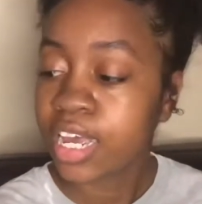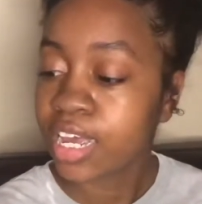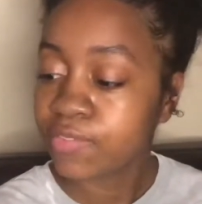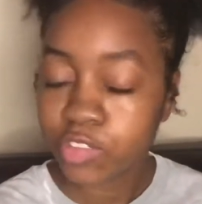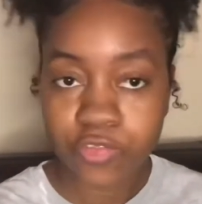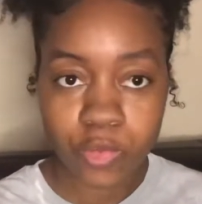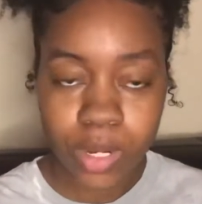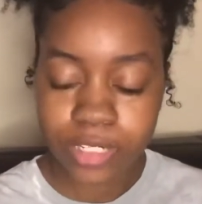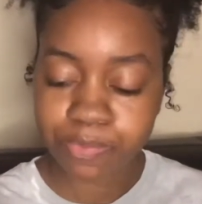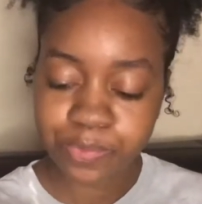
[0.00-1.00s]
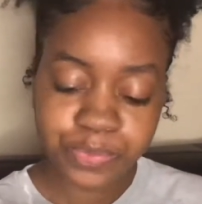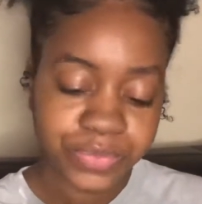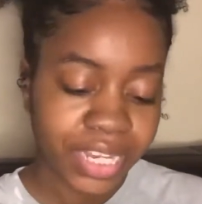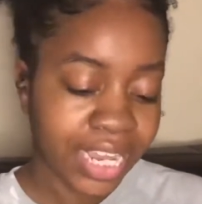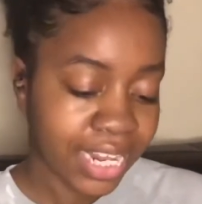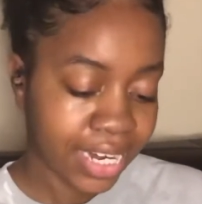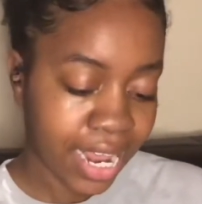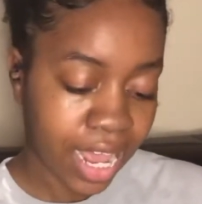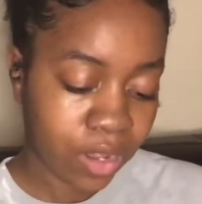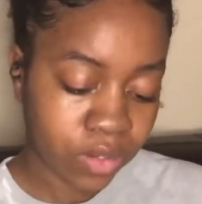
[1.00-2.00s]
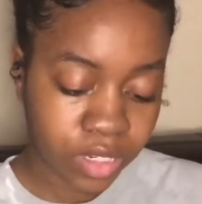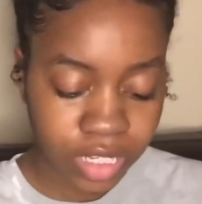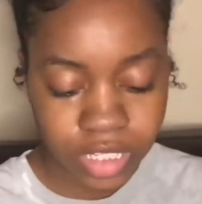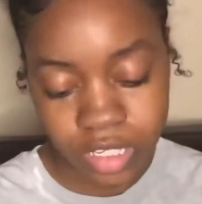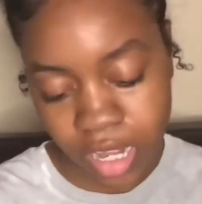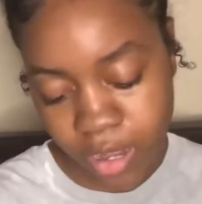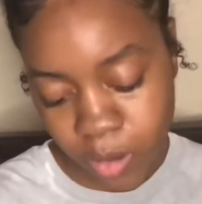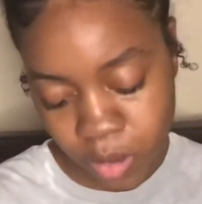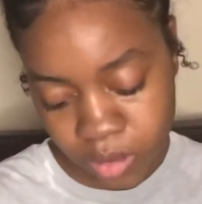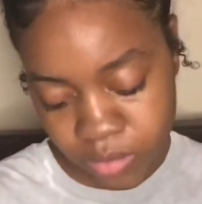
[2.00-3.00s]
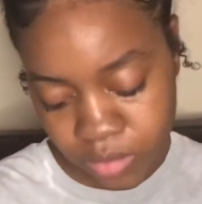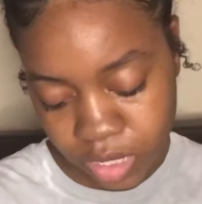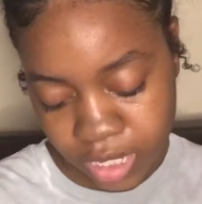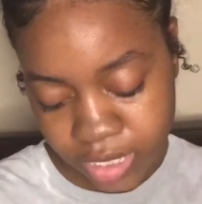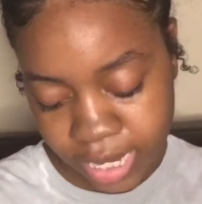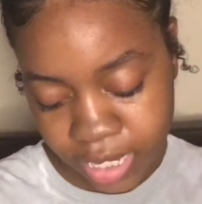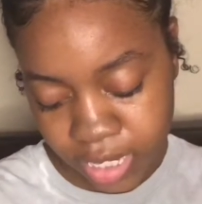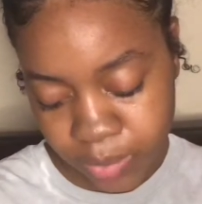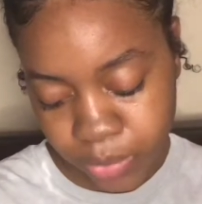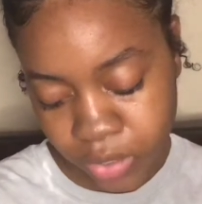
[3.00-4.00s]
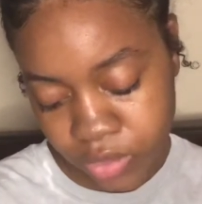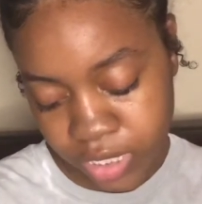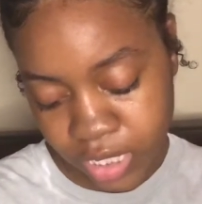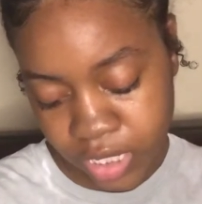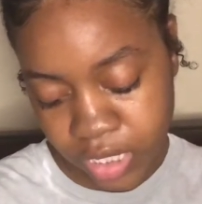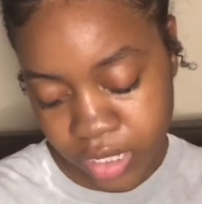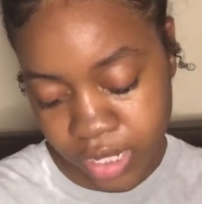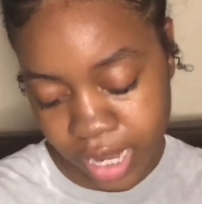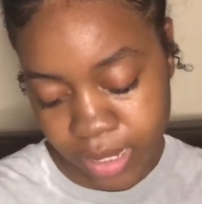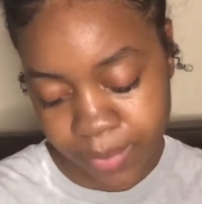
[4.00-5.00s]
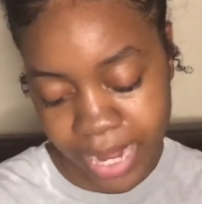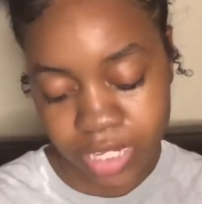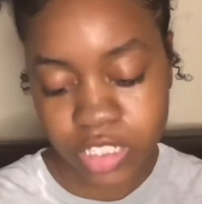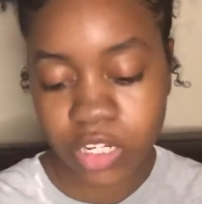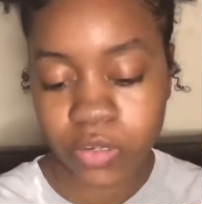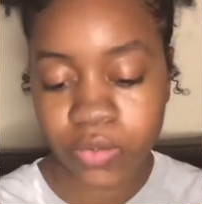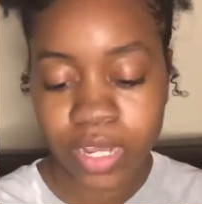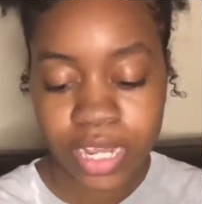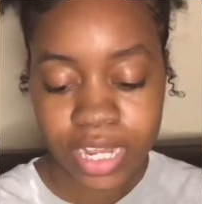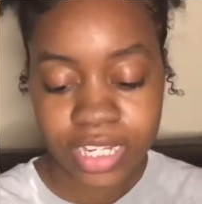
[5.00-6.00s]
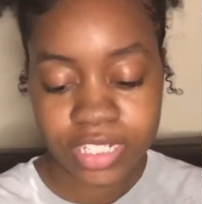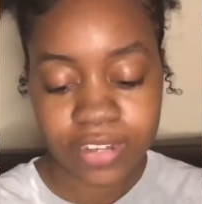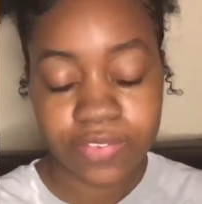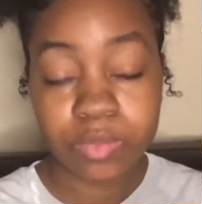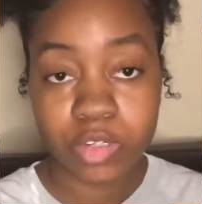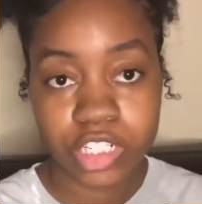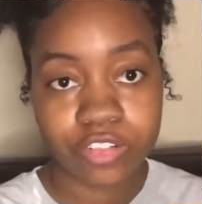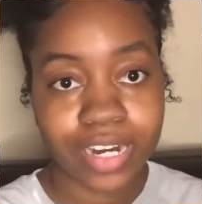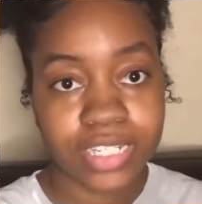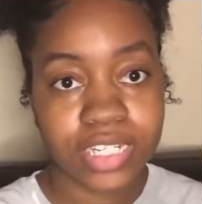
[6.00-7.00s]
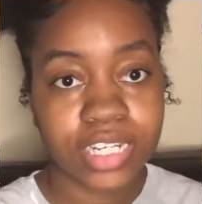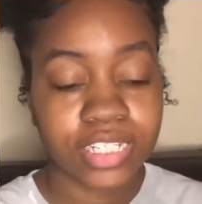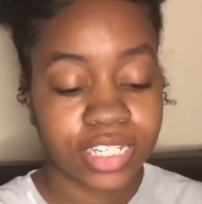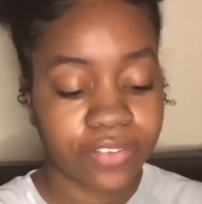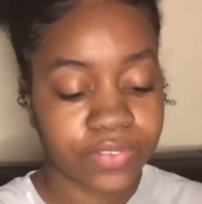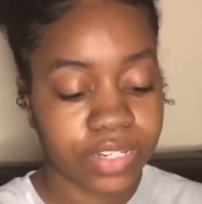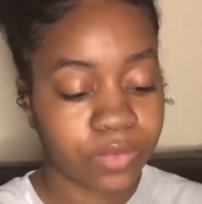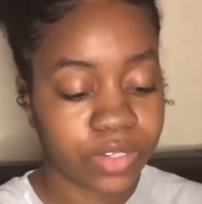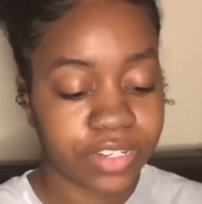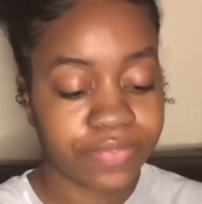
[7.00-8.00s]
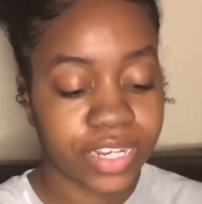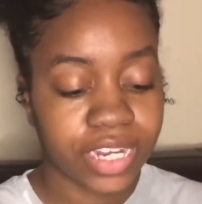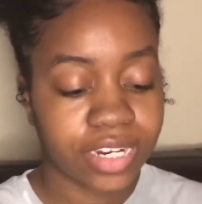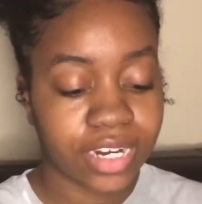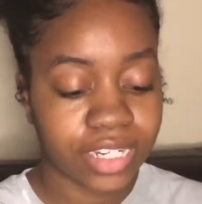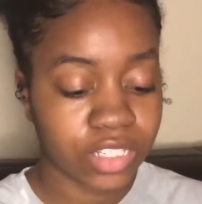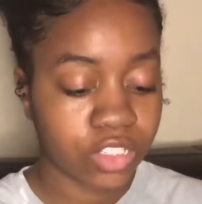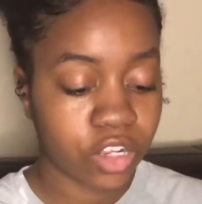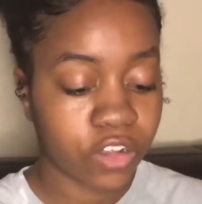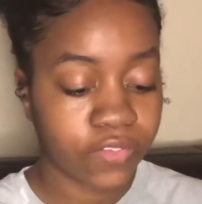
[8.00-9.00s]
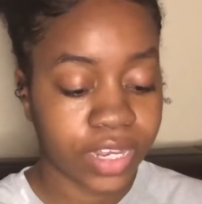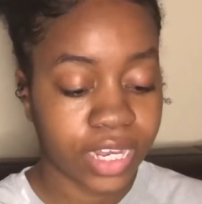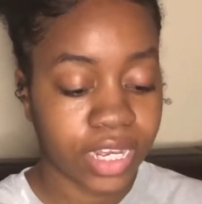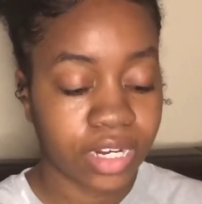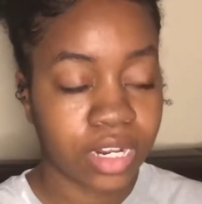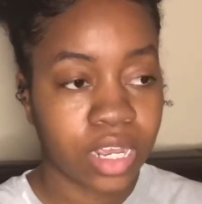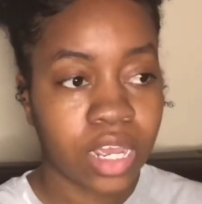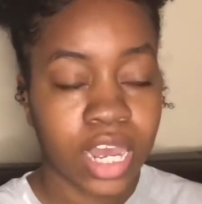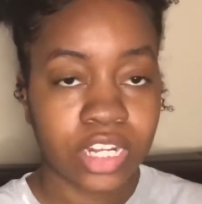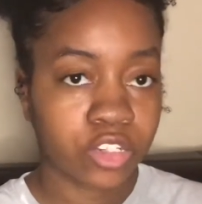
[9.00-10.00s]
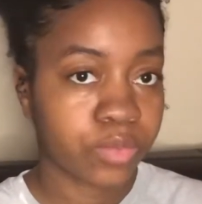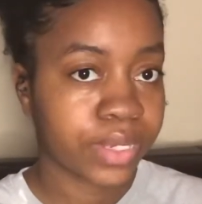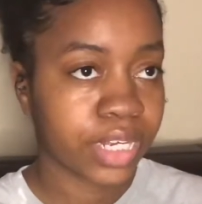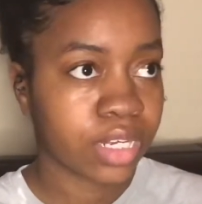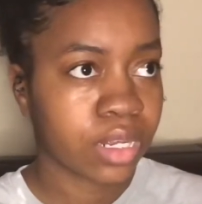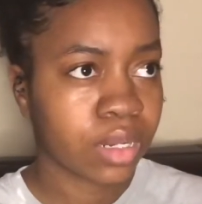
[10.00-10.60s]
of 2 for 1. Now this is like a protein kind of mask, so it's definitely moisturizing. It definitely will leave your hair nice and soft and a little bit